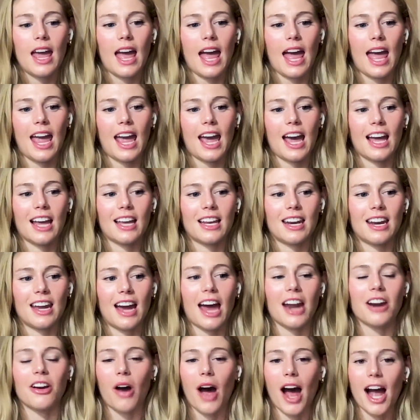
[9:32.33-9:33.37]
And
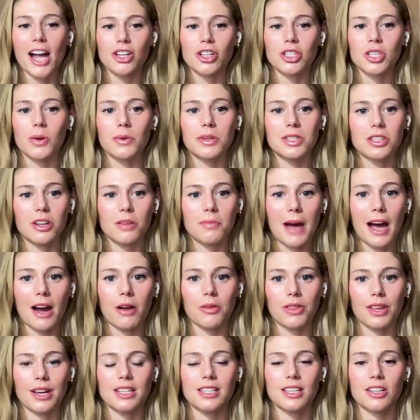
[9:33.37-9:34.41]
I don't know, I just always look back with
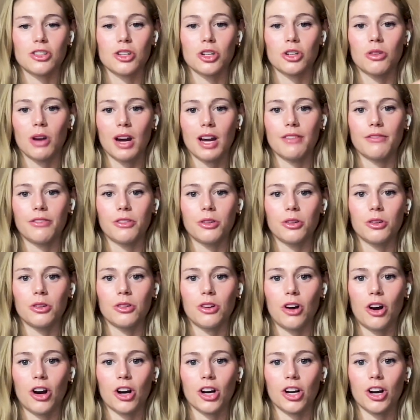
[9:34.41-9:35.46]
like such a grateful
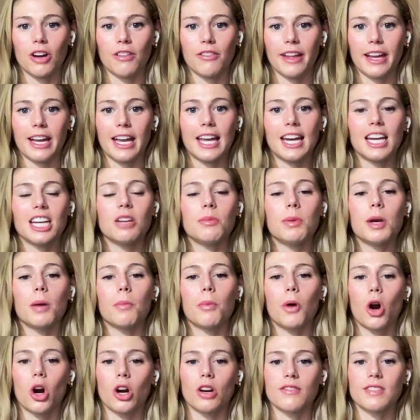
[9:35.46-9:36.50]
heart of like getting to be a
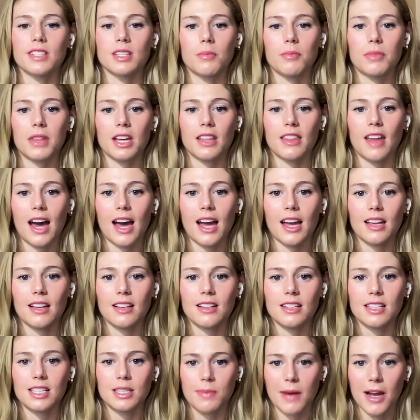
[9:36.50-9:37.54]
part of something that
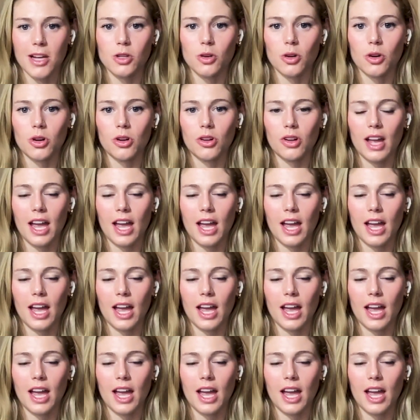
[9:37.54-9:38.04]
special.